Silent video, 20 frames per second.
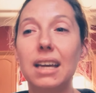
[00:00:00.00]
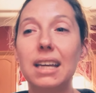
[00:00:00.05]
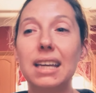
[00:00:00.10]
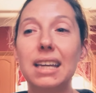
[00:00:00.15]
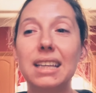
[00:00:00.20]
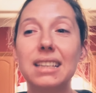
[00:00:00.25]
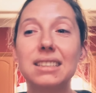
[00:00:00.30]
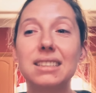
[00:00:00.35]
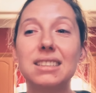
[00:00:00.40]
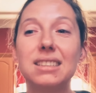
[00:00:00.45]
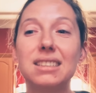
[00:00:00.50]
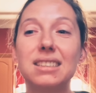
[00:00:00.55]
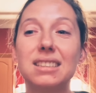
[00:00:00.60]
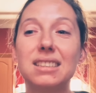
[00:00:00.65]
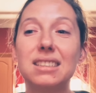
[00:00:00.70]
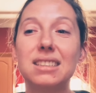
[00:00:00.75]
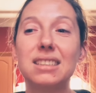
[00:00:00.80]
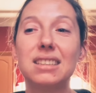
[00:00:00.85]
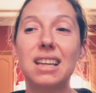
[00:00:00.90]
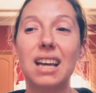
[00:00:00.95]

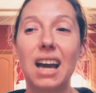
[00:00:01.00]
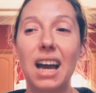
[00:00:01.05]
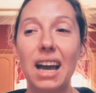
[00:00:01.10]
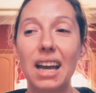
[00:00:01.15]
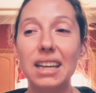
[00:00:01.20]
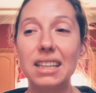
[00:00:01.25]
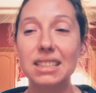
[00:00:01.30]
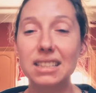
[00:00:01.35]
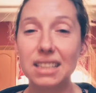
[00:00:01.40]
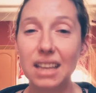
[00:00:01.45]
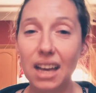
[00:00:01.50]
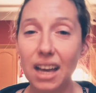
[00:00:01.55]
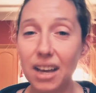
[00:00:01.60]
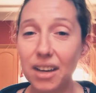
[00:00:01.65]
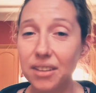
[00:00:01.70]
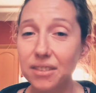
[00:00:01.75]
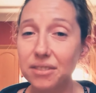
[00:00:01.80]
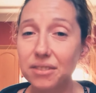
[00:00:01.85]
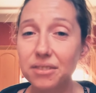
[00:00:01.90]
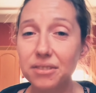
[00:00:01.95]
it's kind
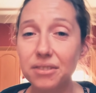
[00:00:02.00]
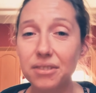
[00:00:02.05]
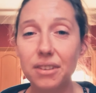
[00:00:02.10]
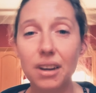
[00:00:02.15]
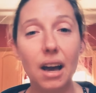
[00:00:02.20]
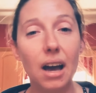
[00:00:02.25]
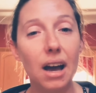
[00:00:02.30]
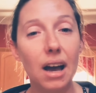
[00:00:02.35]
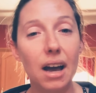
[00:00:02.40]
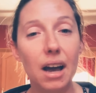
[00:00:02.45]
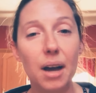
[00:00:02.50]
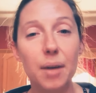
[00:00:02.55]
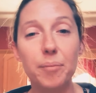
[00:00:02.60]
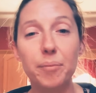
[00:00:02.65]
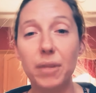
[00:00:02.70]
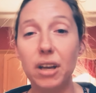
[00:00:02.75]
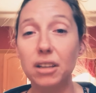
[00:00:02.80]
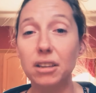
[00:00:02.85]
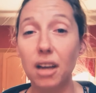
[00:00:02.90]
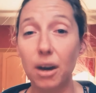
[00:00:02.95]
of
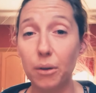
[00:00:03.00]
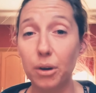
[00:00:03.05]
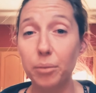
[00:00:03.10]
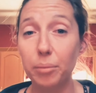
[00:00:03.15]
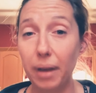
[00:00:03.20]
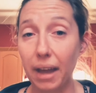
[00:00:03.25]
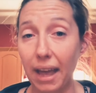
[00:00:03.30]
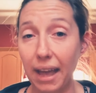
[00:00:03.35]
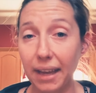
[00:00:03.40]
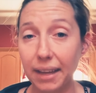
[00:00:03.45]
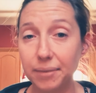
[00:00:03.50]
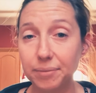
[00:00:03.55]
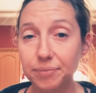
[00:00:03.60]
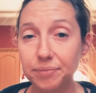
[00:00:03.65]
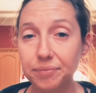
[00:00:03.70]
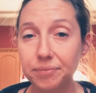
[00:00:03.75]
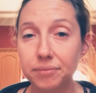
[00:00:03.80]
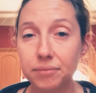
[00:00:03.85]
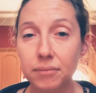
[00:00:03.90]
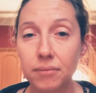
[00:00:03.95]
a lower pay,
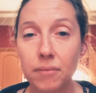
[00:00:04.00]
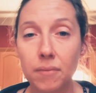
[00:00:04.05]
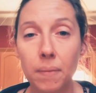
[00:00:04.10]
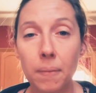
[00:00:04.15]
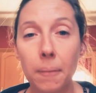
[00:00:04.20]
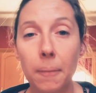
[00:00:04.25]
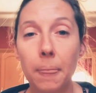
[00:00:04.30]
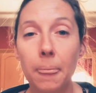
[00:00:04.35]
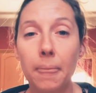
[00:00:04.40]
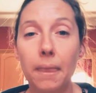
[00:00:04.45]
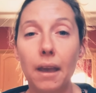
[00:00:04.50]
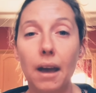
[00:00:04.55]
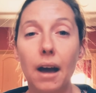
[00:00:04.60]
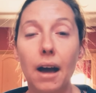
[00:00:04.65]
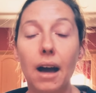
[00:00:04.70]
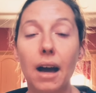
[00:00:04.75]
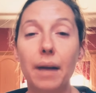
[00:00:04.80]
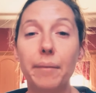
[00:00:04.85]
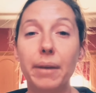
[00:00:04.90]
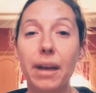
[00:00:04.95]

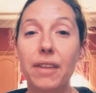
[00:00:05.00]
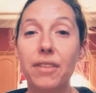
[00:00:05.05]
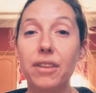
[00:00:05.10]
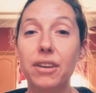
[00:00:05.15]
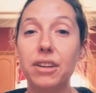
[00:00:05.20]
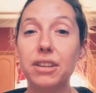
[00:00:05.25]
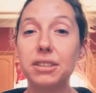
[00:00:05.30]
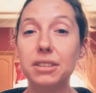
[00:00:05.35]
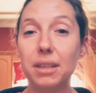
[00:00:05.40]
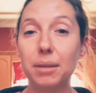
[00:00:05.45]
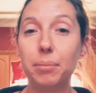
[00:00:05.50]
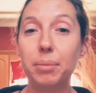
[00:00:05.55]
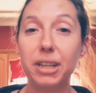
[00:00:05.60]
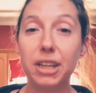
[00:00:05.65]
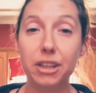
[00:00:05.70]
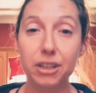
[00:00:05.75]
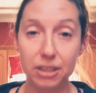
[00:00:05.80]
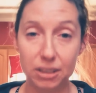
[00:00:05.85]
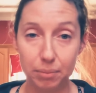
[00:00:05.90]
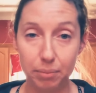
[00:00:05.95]
and there's a
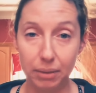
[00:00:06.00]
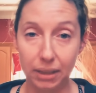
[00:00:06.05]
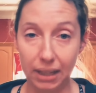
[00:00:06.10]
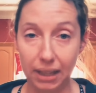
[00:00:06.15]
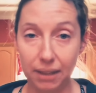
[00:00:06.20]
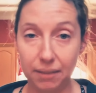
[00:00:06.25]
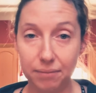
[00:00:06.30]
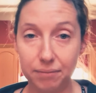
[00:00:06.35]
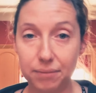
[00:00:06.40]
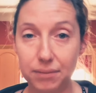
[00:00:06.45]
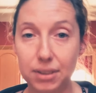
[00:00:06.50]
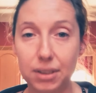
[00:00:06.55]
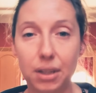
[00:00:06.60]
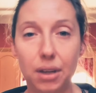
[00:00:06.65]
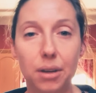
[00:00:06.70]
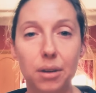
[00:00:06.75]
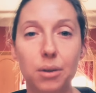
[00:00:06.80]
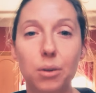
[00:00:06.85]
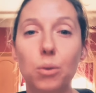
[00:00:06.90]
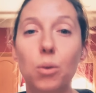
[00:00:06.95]
bigger split.
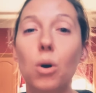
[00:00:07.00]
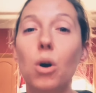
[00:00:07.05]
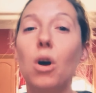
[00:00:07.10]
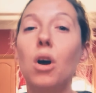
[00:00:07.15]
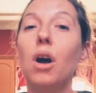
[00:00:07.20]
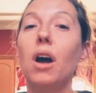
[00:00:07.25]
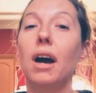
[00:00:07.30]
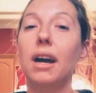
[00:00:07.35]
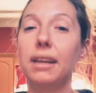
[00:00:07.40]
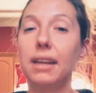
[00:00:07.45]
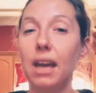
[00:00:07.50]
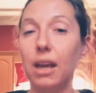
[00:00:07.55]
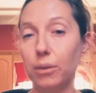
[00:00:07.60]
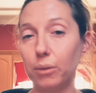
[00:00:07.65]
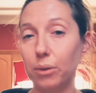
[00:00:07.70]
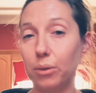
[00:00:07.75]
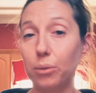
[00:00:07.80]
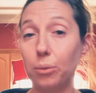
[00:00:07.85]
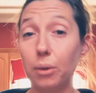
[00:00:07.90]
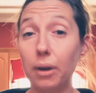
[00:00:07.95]
So again,
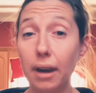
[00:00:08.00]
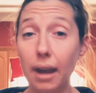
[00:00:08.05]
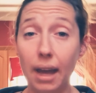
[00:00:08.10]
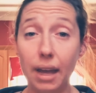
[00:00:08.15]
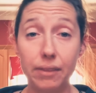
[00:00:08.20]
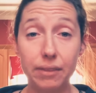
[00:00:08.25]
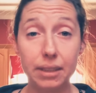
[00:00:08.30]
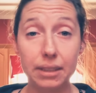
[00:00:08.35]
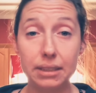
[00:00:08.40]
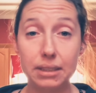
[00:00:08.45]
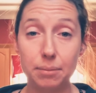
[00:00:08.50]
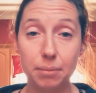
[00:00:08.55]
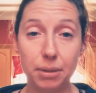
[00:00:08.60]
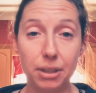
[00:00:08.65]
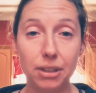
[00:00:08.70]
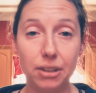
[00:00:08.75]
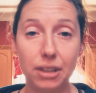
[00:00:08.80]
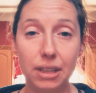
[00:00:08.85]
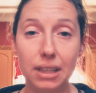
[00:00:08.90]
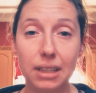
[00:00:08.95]
with what I've
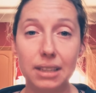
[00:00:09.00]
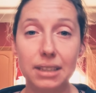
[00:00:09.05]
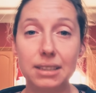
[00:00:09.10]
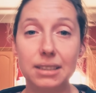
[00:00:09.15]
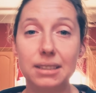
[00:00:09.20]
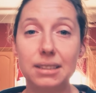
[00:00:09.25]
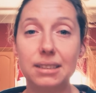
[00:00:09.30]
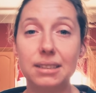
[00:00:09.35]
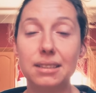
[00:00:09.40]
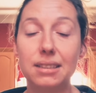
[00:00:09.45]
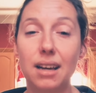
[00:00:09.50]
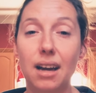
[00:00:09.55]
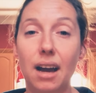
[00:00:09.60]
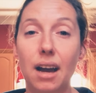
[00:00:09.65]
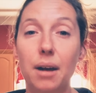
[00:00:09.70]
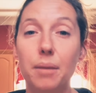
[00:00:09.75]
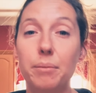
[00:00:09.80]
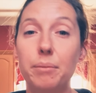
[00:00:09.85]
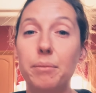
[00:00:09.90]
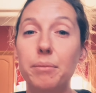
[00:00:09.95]
experienced,
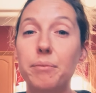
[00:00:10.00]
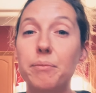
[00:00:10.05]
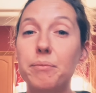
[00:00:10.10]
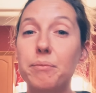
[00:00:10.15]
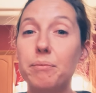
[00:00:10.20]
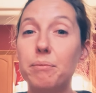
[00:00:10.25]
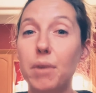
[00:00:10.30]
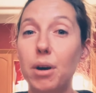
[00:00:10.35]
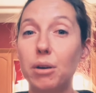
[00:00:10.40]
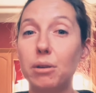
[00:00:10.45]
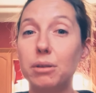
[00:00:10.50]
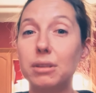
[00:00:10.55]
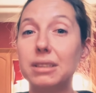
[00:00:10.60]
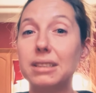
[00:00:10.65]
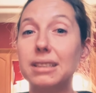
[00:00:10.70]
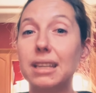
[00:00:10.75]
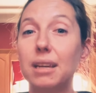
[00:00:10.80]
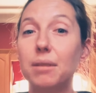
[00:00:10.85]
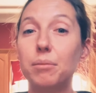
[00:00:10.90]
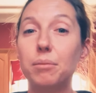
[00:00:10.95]

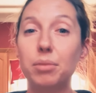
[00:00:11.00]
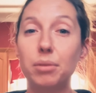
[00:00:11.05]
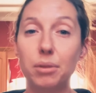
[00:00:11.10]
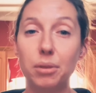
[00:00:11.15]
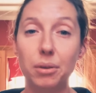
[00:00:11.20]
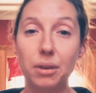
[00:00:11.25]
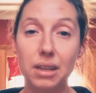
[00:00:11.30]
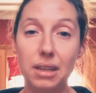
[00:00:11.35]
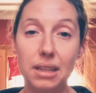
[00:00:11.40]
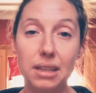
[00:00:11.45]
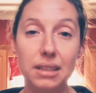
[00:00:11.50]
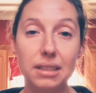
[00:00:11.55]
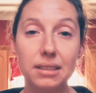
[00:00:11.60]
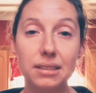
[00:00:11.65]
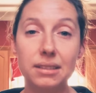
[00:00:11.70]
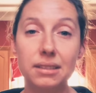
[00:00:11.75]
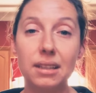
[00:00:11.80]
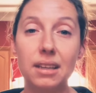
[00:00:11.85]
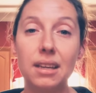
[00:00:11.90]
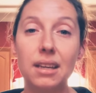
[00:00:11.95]
most employees